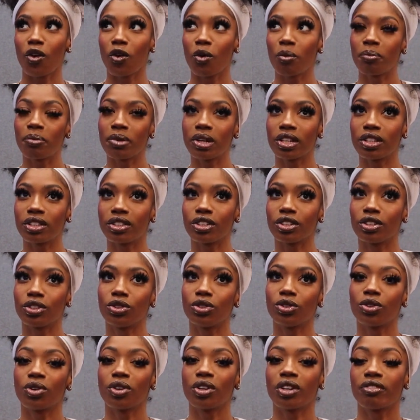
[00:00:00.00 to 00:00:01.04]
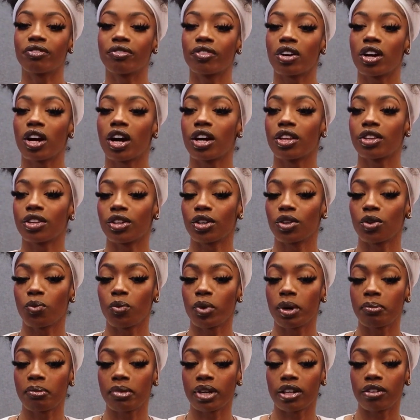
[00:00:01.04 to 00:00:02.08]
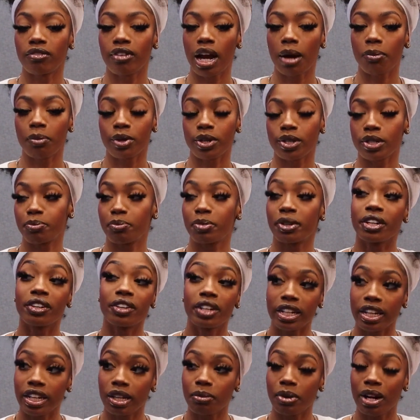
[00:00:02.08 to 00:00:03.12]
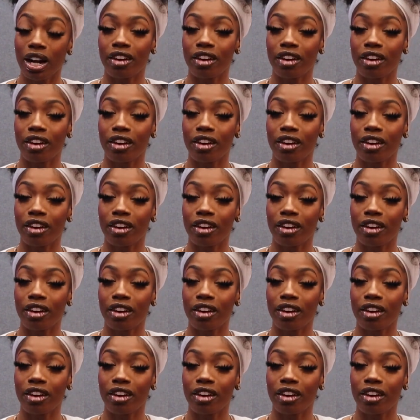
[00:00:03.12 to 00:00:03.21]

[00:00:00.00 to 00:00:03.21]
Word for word: opened the door for other women rappers, period.